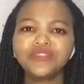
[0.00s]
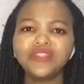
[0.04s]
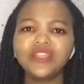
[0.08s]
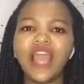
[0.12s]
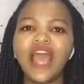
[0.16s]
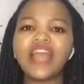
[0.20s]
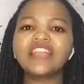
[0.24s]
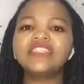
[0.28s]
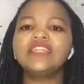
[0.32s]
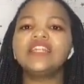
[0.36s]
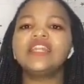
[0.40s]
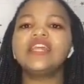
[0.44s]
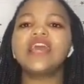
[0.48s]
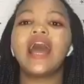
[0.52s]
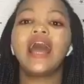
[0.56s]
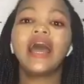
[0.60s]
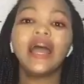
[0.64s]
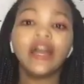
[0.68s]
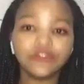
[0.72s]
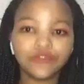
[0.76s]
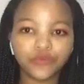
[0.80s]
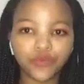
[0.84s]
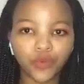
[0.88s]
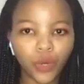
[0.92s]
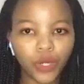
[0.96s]
Actually, I
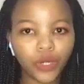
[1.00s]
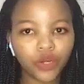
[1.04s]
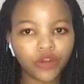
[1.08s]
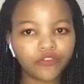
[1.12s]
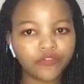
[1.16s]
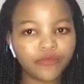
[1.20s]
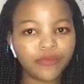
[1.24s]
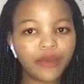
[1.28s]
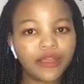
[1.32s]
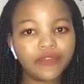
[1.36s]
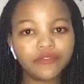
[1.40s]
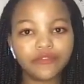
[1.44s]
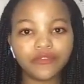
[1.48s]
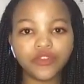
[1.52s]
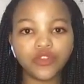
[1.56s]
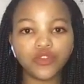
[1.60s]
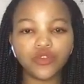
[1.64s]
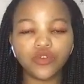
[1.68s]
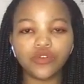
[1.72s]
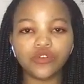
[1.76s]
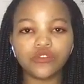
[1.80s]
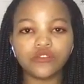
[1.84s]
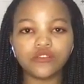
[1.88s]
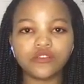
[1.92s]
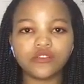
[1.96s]
have one of my
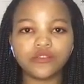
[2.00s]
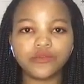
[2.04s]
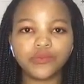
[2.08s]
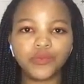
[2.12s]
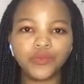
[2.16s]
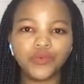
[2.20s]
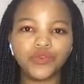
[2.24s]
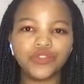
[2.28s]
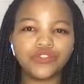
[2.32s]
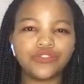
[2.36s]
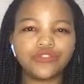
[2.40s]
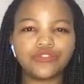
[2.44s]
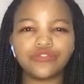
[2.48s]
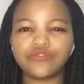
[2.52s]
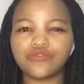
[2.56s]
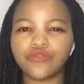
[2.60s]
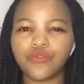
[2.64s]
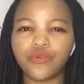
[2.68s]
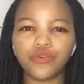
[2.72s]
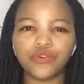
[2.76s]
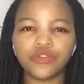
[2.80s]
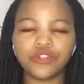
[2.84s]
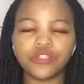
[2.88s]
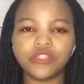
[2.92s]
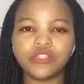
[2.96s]
videos which
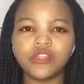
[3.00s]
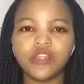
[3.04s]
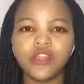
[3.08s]
showed